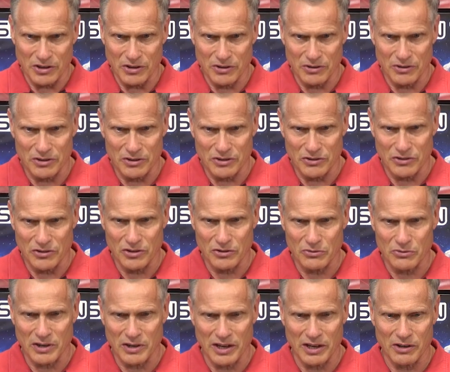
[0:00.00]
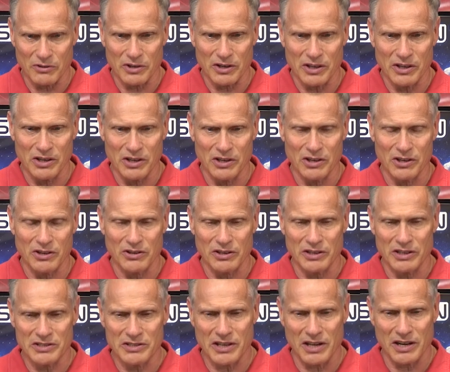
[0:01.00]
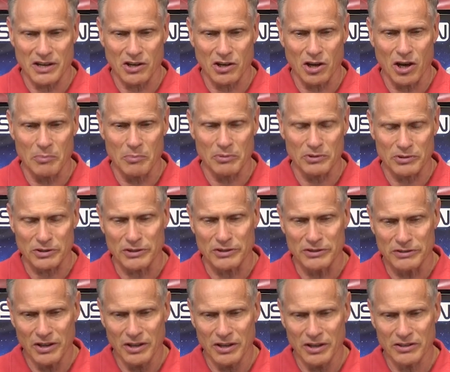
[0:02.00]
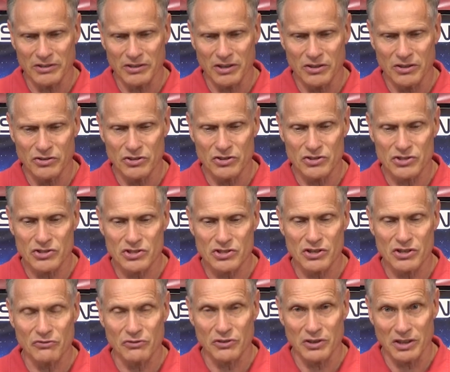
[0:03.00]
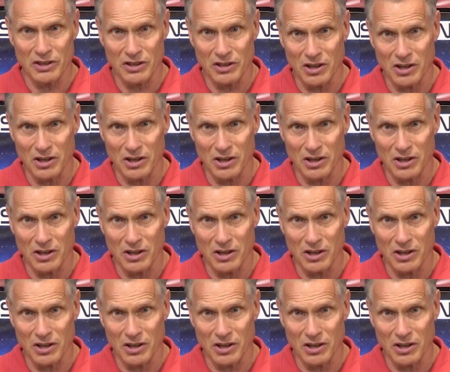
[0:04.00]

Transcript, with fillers: Here is this rocket right here, and it's got a coupler in it to stiffen it